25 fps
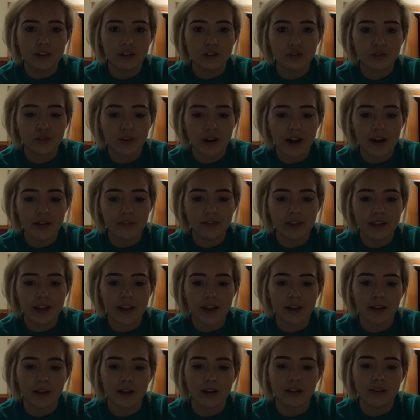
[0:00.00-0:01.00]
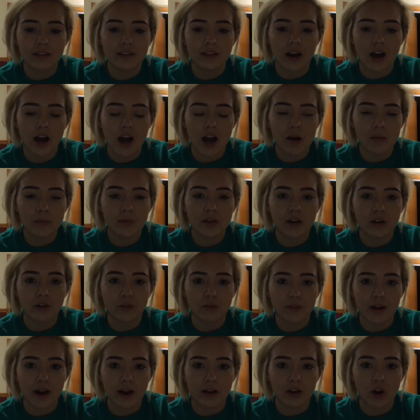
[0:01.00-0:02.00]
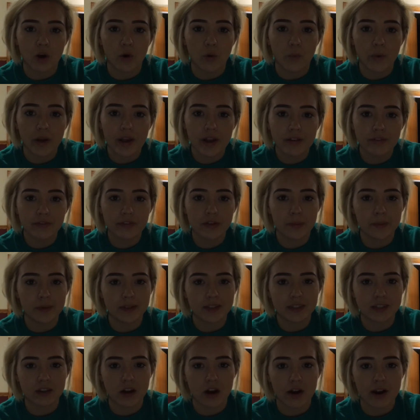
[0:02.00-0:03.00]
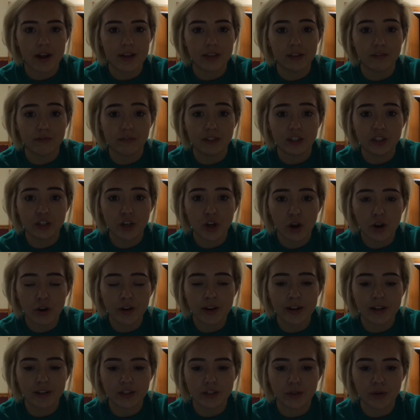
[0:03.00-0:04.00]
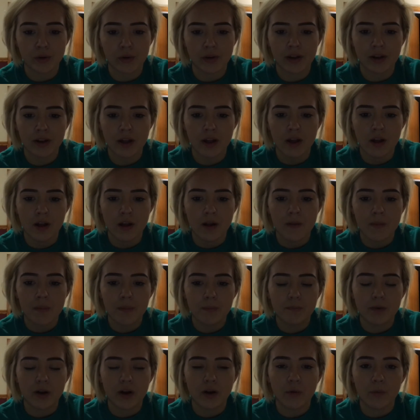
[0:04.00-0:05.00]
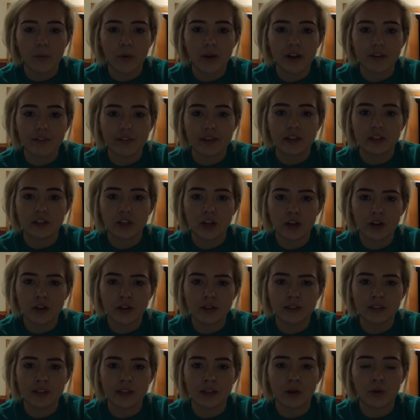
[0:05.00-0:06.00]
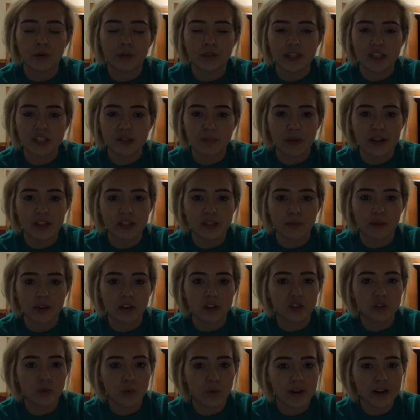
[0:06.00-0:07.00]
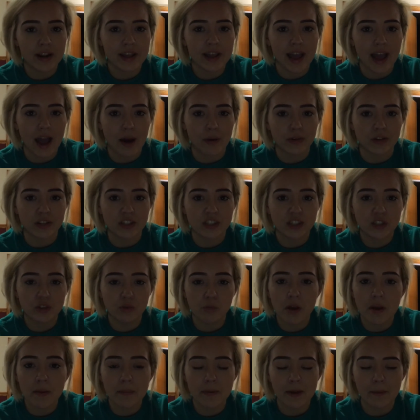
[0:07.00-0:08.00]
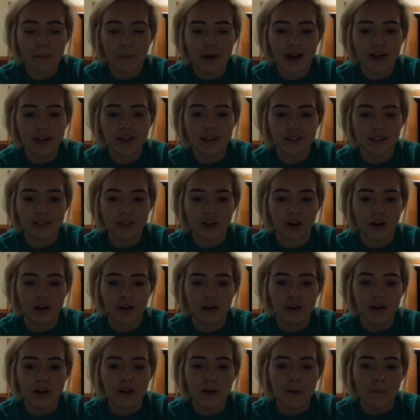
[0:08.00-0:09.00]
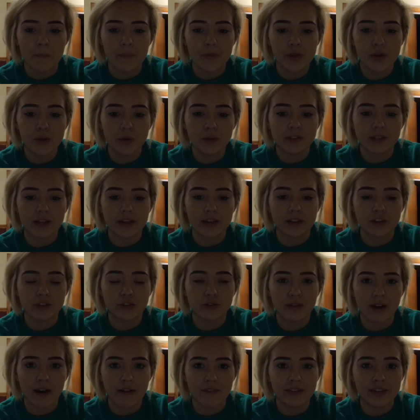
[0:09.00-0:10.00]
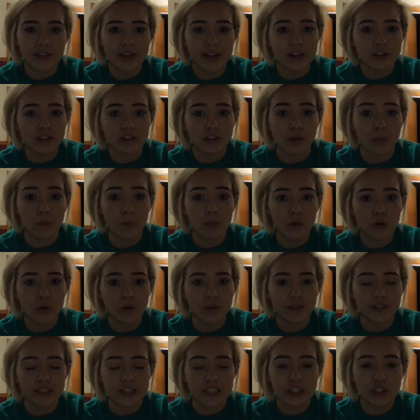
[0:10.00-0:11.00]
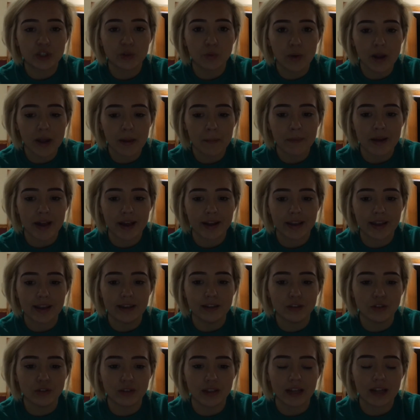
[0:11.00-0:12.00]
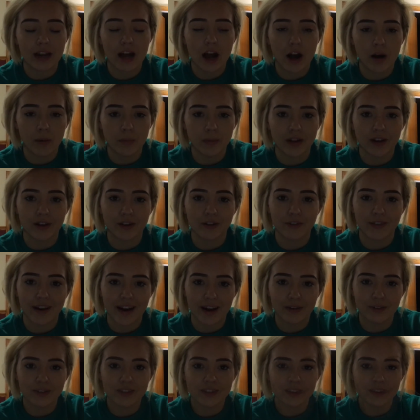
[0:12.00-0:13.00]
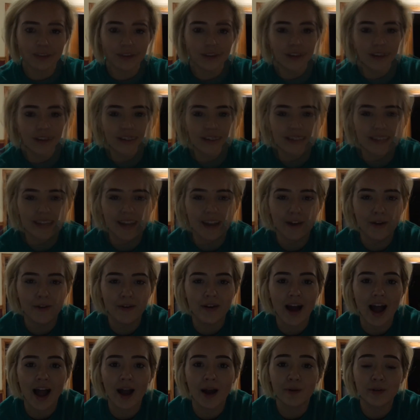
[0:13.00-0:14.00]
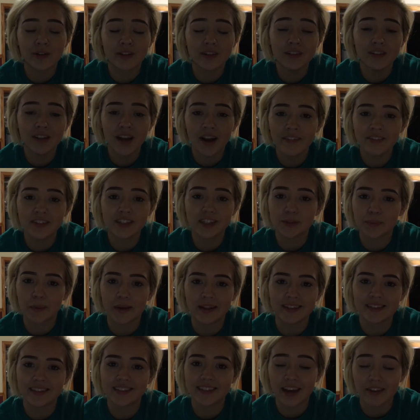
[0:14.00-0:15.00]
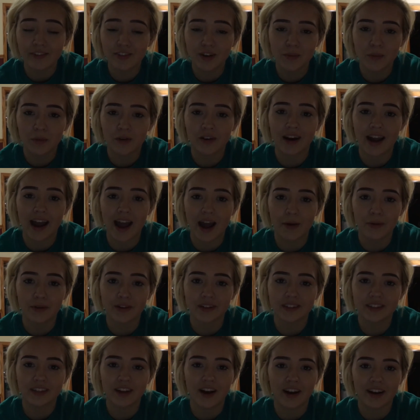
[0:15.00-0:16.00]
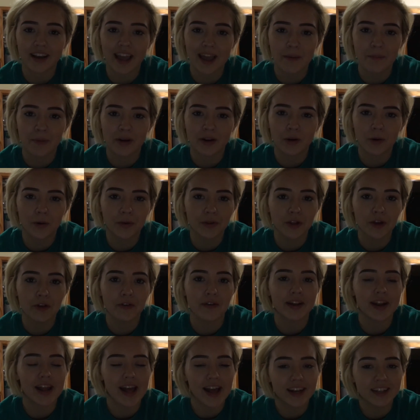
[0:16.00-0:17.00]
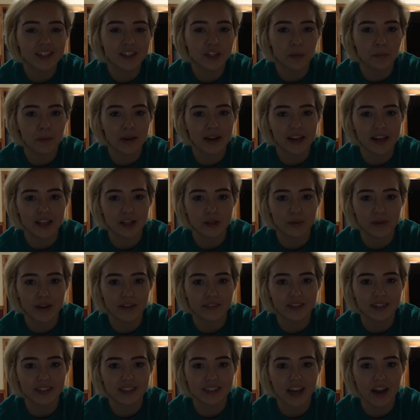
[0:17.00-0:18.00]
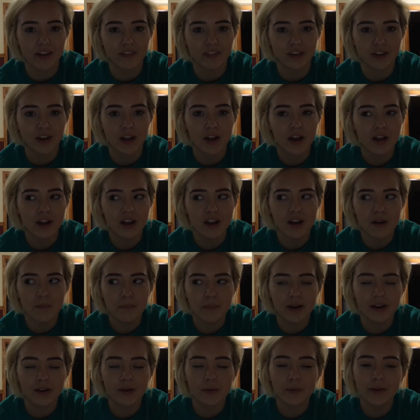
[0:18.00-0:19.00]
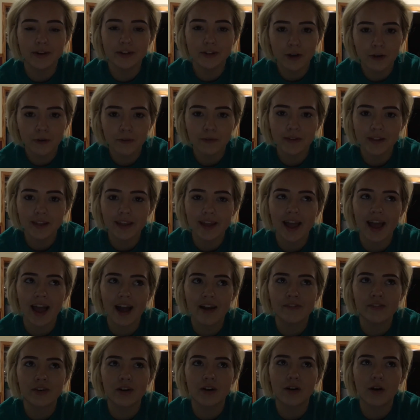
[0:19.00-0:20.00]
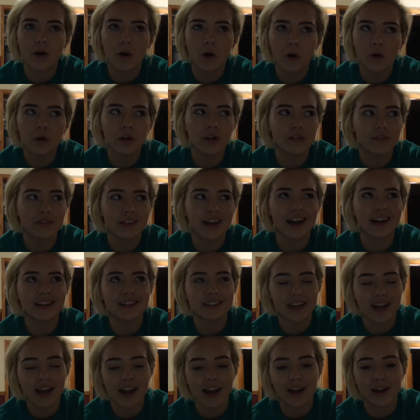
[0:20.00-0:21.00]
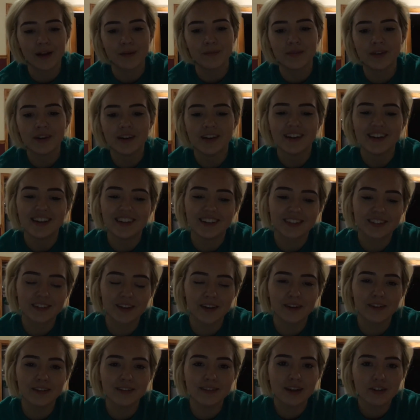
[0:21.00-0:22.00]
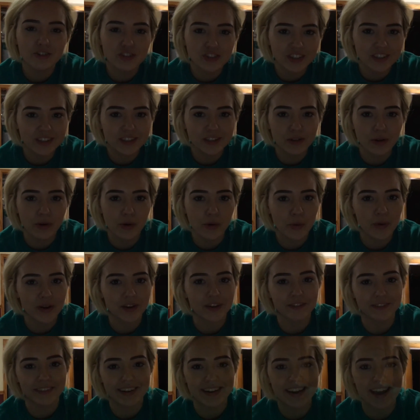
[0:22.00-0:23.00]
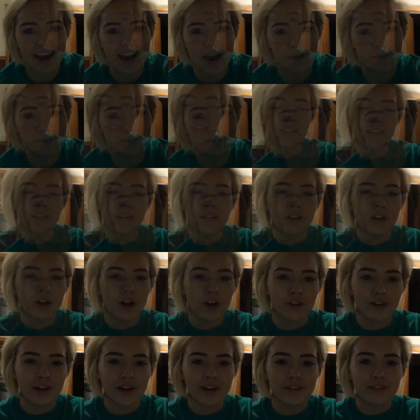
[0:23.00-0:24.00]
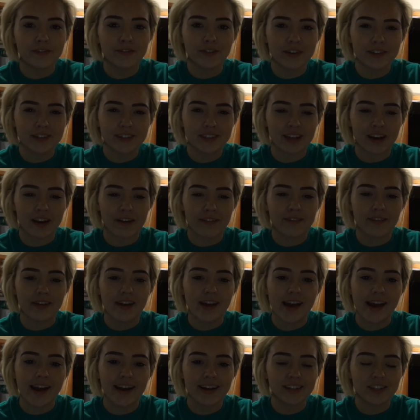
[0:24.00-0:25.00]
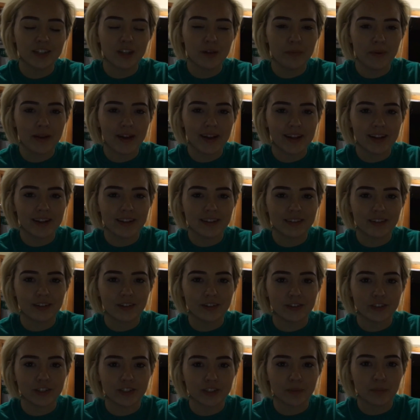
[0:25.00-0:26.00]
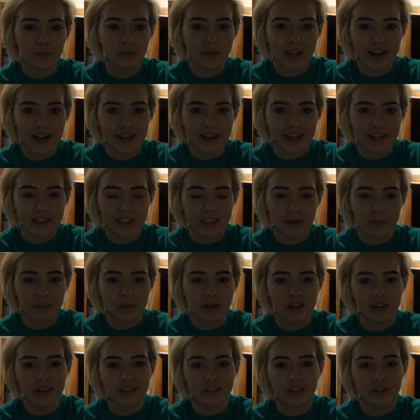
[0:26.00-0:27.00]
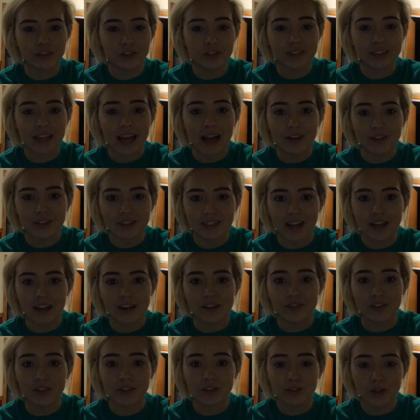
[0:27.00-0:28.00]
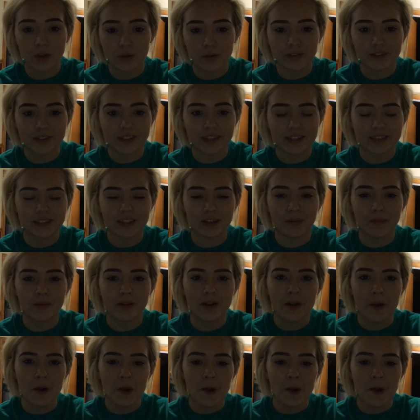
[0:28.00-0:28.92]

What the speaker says: traveling the oblong route away from its star and then returning to it, but when it returns, it only spends about 20 hours sweeping by the star, using its gravitational pull to swing back into that oblong route. Now, I would love to spend several more hours talking about all the great exoplanets we have discovered, but we don't really have all of that time, so let's just do a quick recap. Alright, first off, exoplanets are just planets, but they're just outside of our solar system.